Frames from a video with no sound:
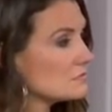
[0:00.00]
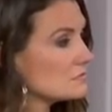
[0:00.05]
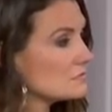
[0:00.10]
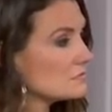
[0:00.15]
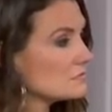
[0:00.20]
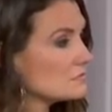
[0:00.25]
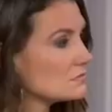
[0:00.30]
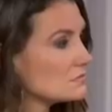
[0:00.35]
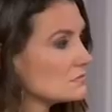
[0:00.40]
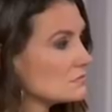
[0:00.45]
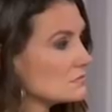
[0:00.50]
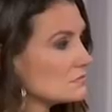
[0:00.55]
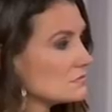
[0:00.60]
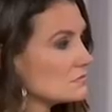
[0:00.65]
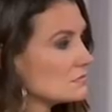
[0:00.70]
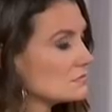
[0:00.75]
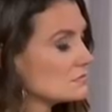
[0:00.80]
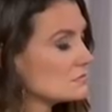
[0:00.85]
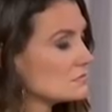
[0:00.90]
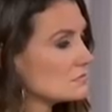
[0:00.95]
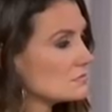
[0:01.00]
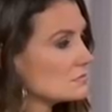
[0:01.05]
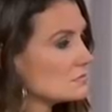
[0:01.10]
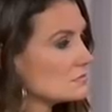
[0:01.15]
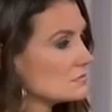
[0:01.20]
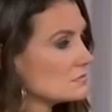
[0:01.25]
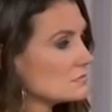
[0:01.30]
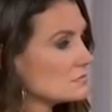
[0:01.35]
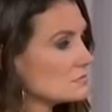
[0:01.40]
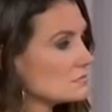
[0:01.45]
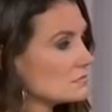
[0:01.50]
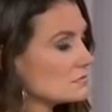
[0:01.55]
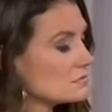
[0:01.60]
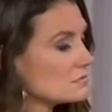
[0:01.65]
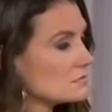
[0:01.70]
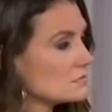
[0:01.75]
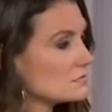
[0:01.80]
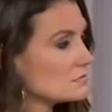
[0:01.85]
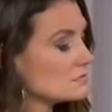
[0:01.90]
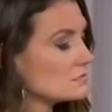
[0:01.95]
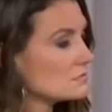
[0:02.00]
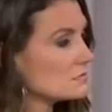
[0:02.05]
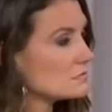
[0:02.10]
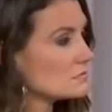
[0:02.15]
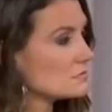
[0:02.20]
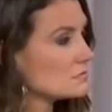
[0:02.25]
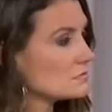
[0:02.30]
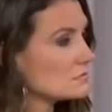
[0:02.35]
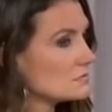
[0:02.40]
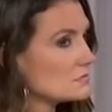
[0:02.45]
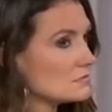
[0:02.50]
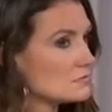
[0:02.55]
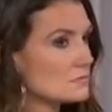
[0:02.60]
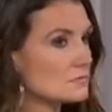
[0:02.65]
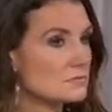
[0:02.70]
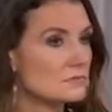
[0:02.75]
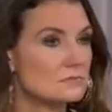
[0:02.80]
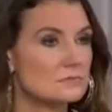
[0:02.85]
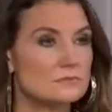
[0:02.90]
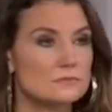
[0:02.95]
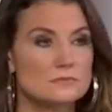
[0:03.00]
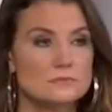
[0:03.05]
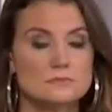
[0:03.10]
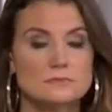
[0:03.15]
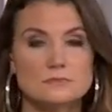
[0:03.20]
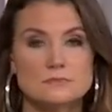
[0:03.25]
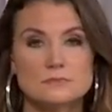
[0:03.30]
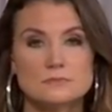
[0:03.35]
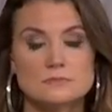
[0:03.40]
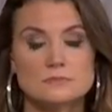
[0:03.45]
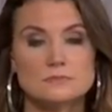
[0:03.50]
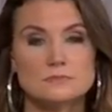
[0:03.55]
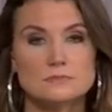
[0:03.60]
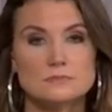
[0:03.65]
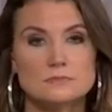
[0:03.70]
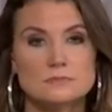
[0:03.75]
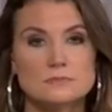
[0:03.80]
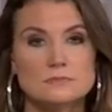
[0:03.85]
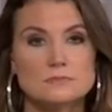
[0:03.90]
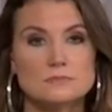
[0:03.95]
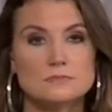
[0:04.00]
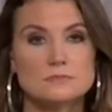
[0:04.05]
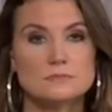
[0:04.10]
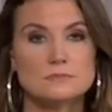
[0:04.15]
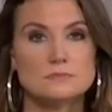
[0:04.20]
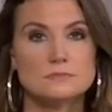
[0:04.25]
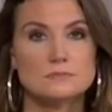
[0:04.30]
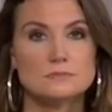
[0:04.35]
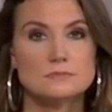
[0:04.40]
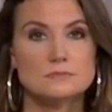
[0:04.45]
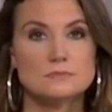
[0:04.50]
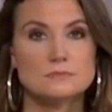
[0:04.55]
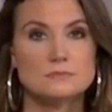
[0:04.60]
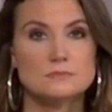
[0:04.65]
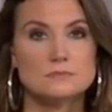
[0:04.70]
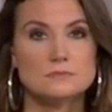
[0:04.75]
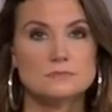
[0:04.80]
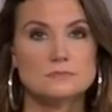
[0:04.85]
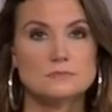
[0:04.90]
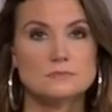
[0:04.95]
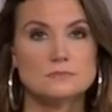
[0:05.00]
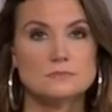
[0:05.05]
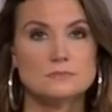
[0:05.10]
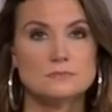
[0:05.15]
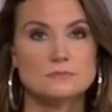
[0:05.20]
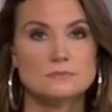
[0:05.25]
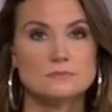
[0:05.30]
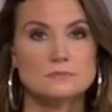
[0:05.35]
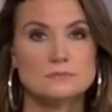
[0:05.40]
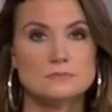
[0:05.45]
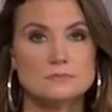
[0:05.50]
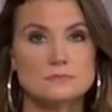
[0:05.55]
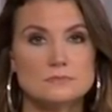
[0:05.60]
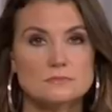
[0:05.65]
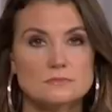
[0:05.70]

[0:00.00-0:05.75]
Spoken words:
The person shown says nothing.